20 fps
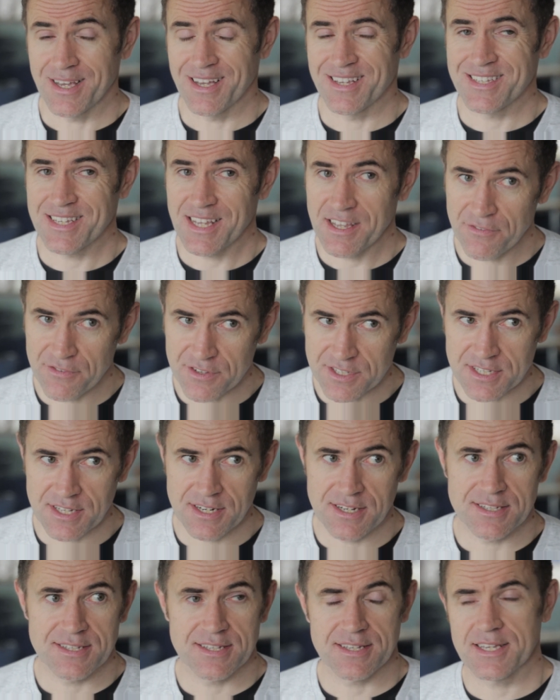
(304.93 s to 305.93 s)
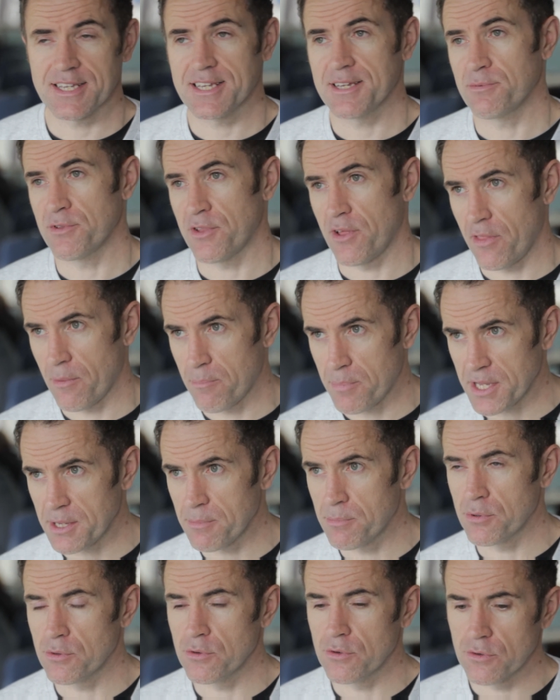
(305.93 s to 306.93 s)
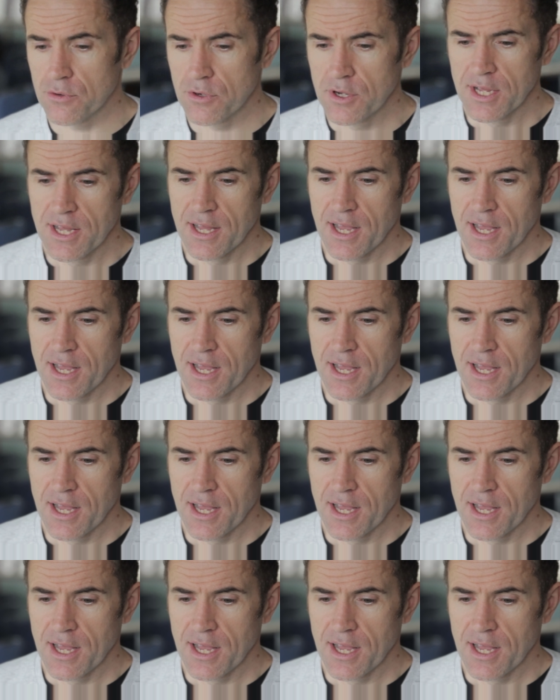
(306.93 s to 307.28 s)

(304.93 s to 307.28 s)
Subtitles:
a safe facility with other people,